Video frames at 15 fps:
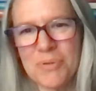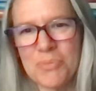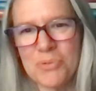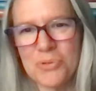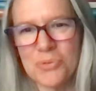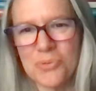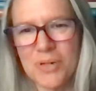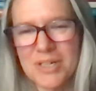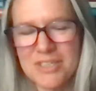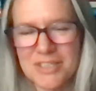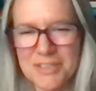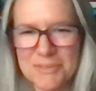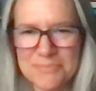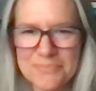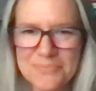people are
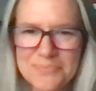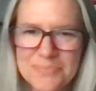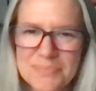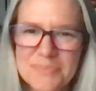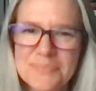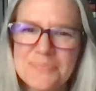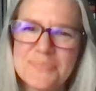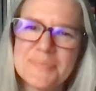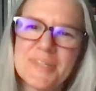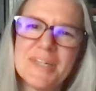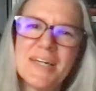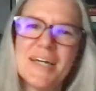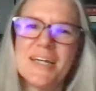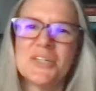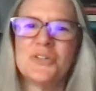watching.
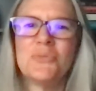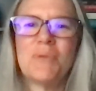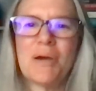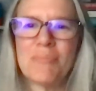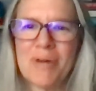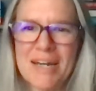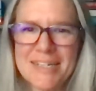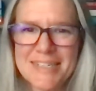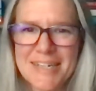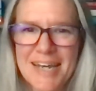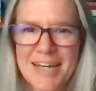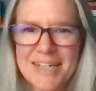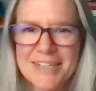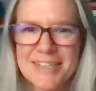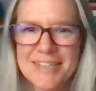You met my
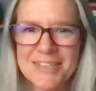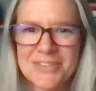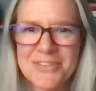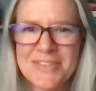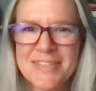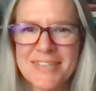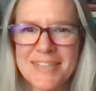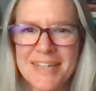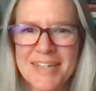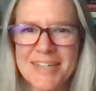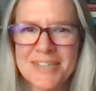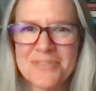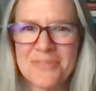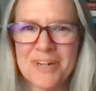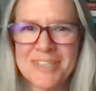dad. You see that
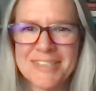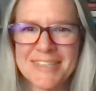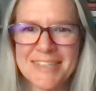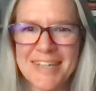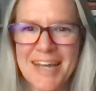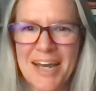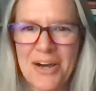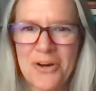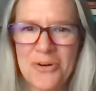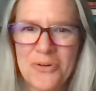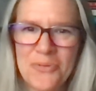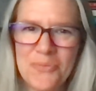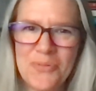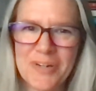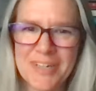he's watching
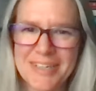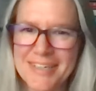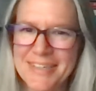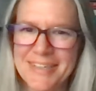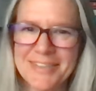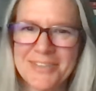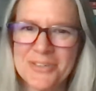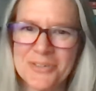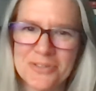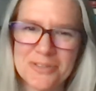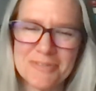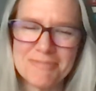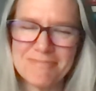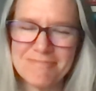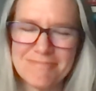now, but it took